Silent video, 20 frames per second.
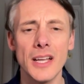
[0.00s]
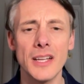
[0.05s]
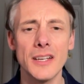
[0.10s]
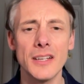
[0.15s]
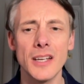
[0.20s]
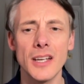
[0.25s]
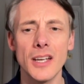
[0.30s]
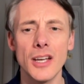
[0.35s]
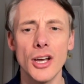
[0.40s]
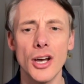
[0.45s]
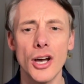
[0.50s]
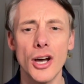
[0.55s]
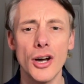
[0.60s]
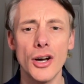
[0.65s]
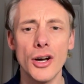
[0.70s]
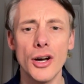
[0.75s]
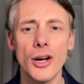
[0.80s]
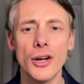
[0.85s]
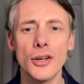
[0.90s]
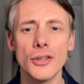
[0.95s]
And
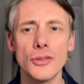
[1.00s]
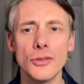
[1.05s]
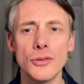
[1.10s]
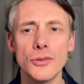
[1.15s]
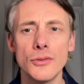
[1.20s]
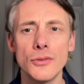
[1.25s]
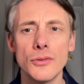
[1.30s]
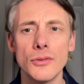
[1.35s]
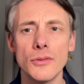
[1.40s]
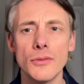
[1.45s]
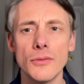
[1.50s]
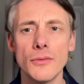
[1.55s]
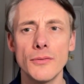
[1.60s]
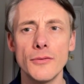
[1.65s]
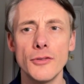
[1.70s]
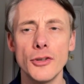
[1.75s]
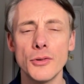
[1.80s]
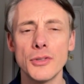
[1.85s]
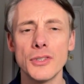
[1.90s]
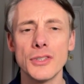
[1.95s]
are you
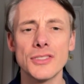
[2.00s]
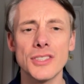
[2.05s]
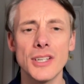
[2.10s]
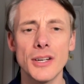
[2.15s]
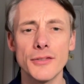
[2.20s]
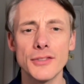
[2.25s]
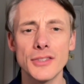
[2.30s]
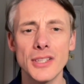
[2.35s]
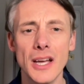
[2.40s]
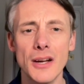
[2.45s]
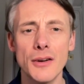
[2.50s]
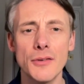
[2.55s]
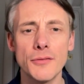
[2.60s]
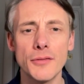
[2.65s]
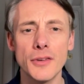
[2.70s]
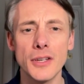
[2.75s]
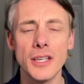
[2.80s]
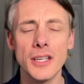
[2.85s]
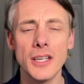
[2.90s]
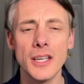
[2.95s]
viewing yourself as
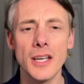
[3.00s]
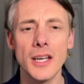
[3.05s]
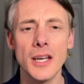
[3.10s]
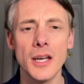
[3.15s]
healthy,